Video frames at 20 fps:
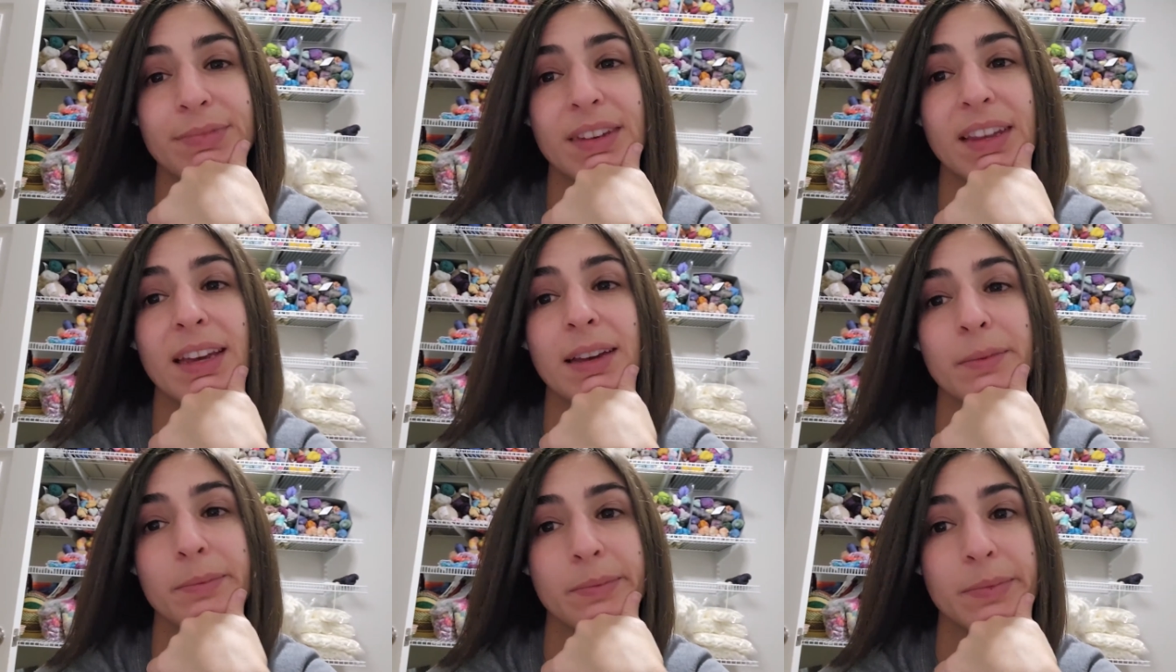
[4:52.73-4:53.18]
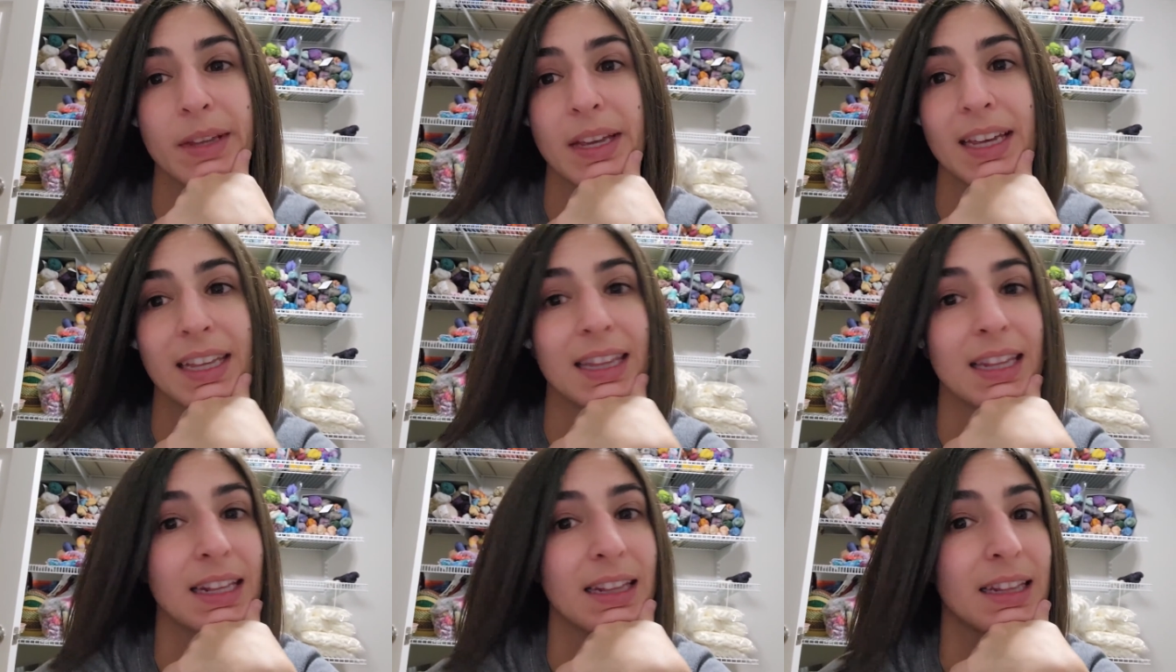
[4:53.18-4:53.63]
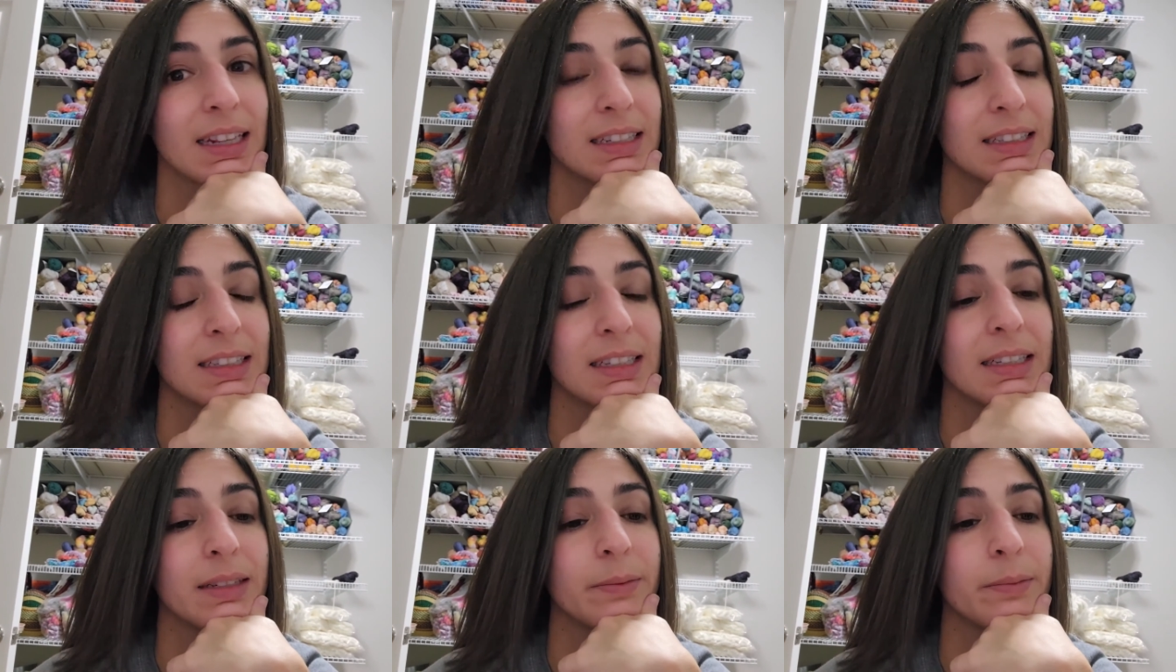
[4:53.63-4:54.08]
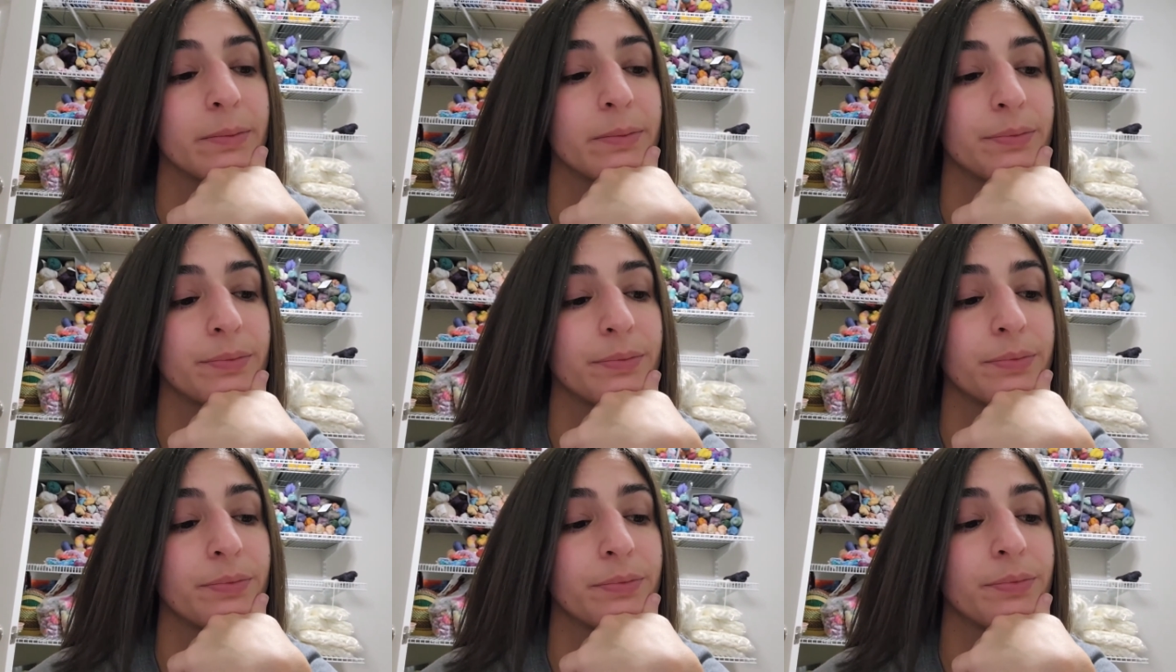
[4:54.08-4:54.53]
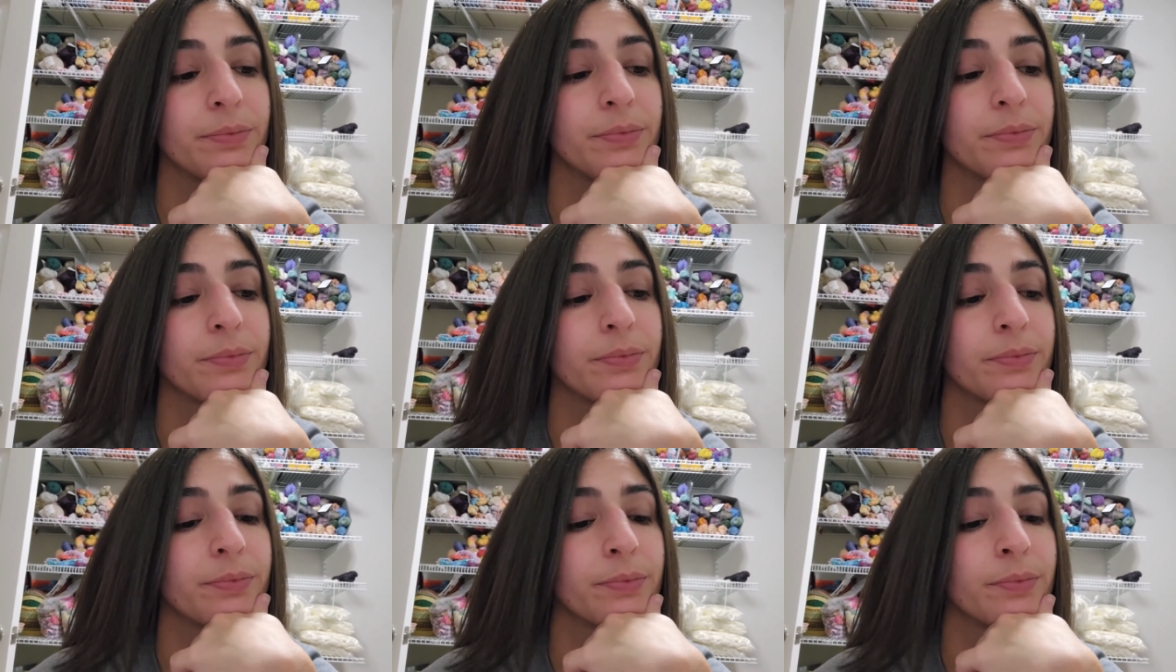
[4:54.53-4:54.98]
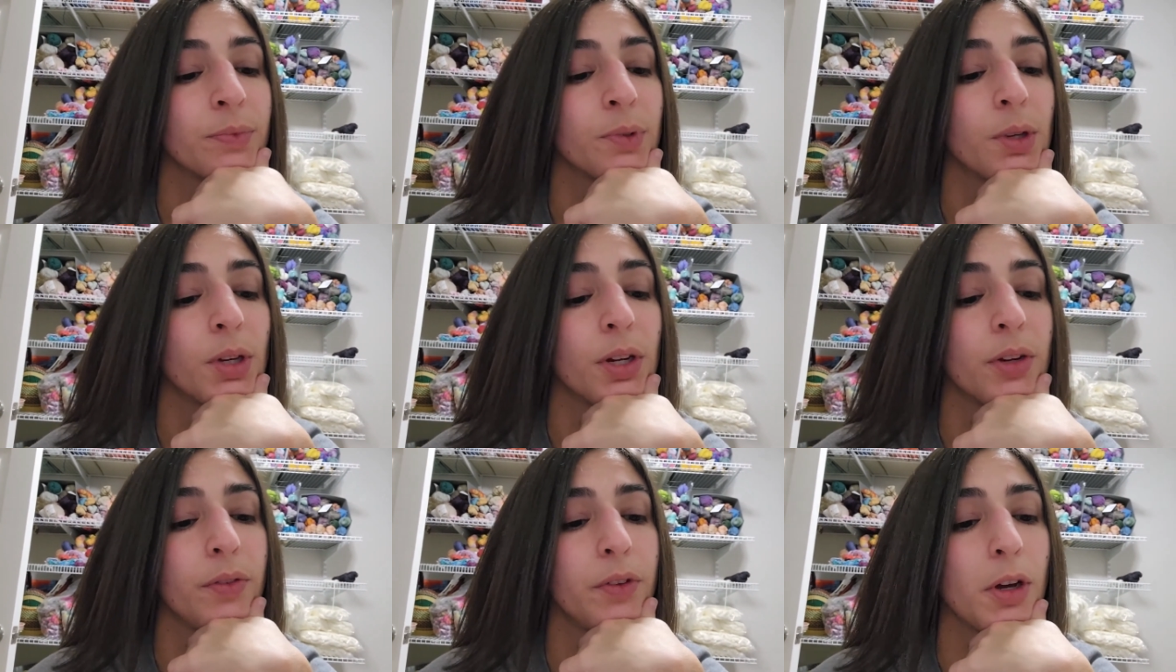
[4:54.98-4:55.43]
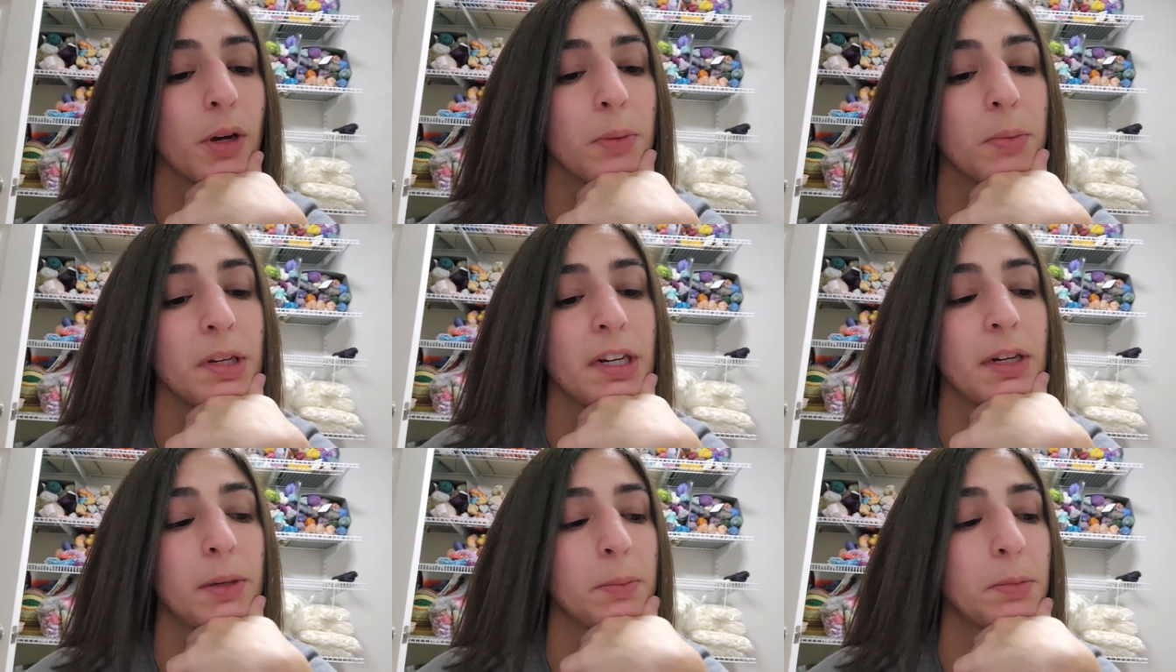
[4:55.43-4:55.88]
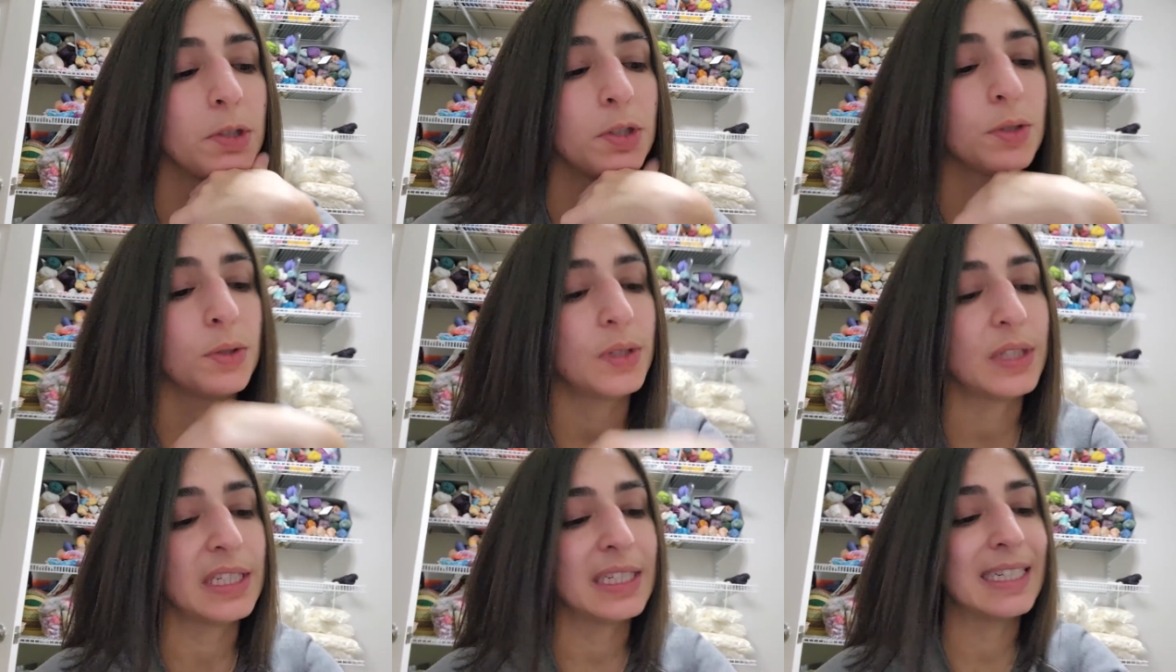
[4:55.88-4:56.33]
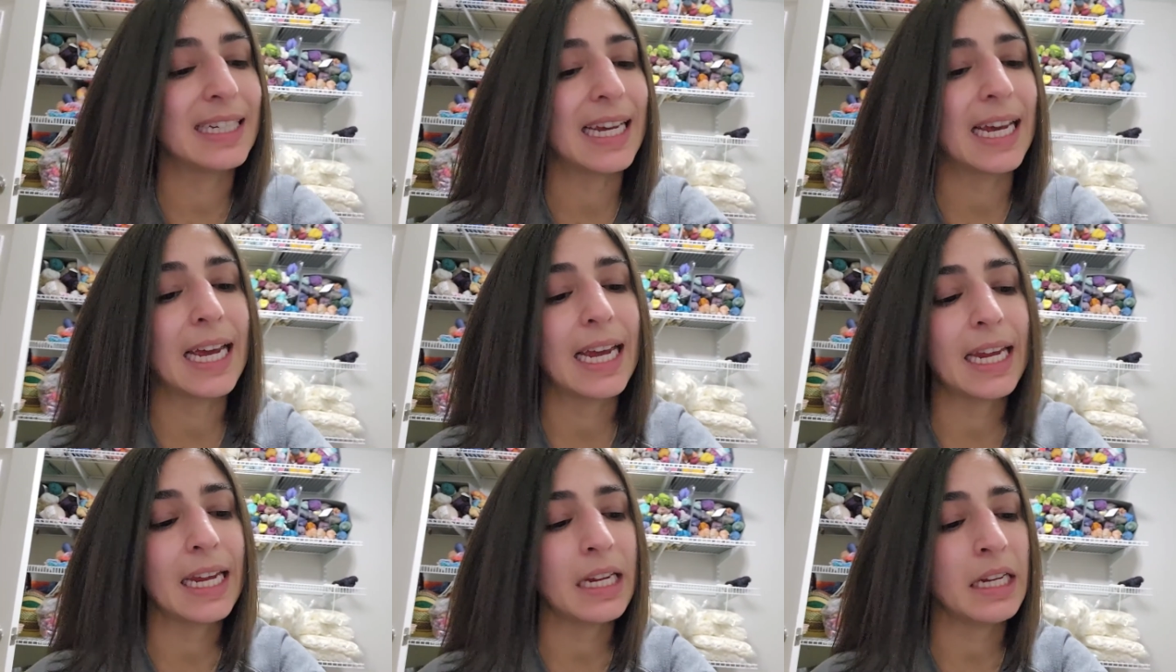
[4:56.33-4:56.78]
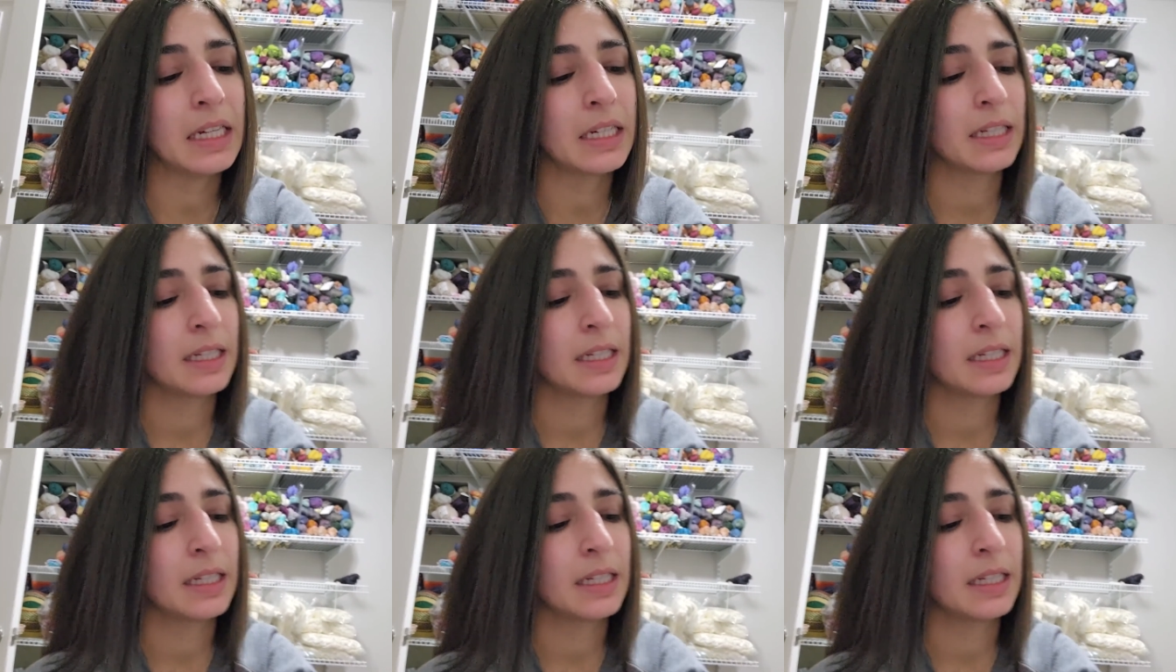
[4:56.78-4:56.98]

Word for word: Yeah, I think that's it. What have y'all been up to today?